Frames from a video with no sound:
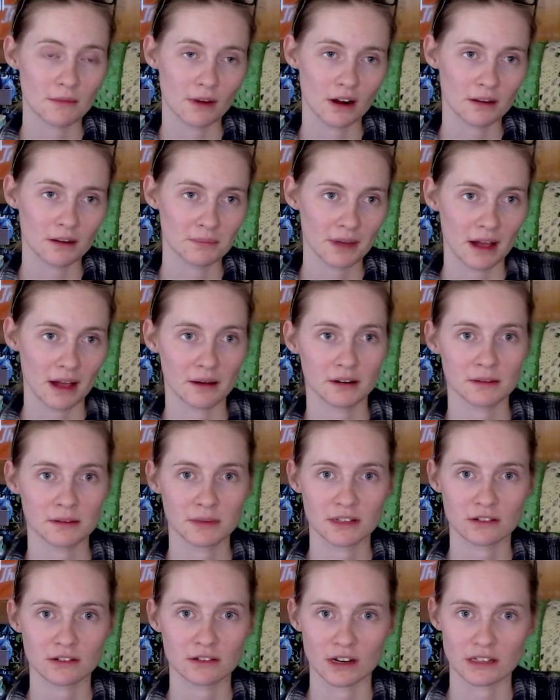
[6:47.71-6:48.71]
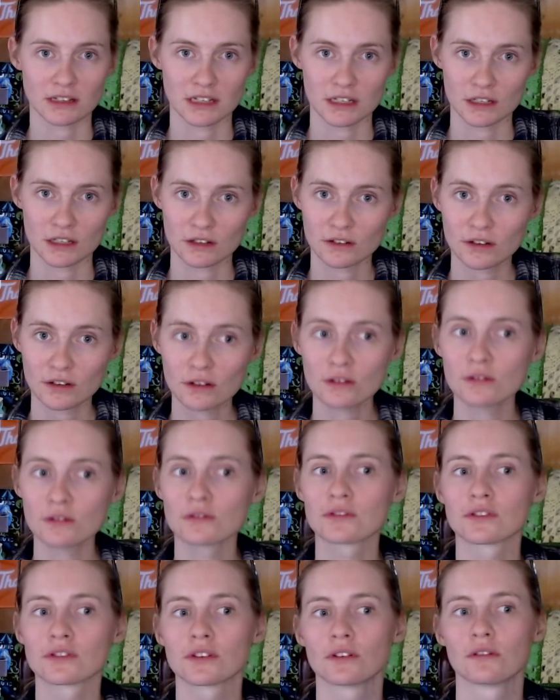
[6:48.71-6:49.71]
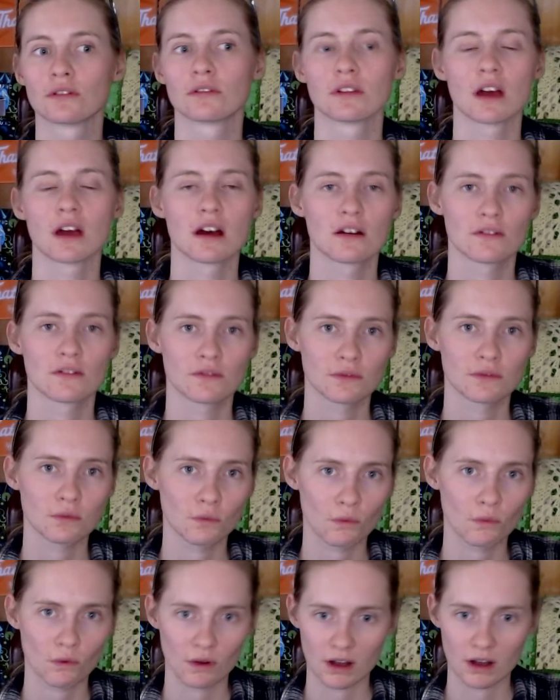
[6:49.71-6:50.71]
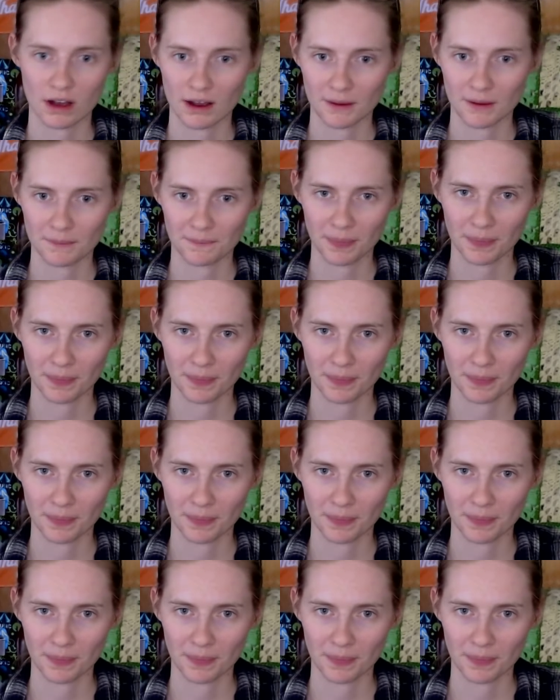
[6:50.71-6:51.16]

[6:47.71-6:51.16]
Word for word: I'm going to be starting season two soon of um,